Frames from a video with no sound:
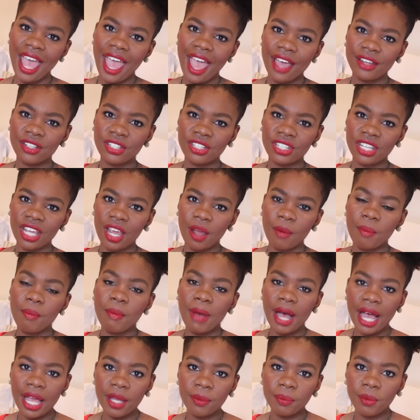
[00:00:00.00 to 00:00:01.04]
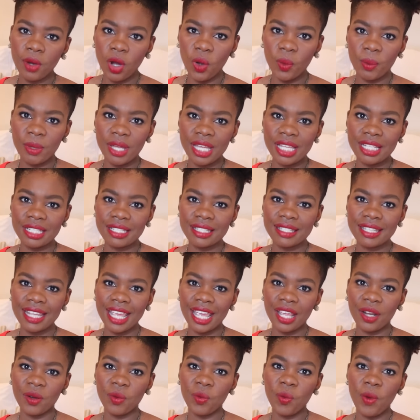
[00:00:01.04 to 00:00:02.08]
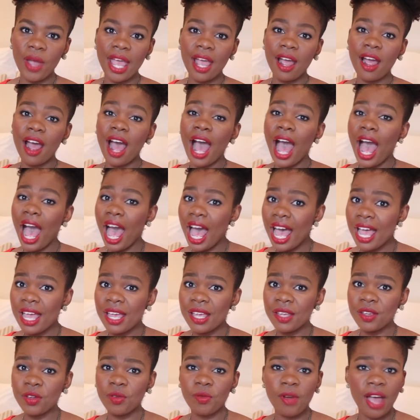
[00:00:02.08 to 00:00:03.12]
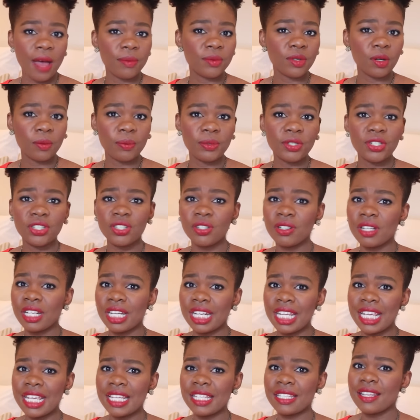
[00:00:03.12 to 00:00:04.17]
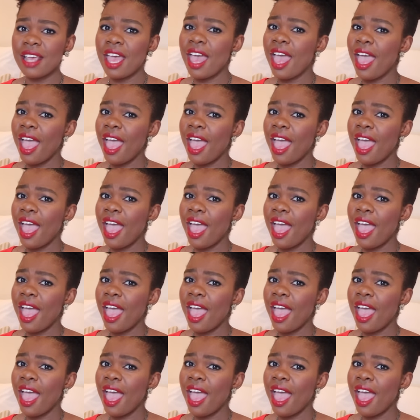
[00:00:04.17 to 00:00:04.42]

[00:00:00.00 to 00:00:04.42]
and share my moments in where I grabbed opportunities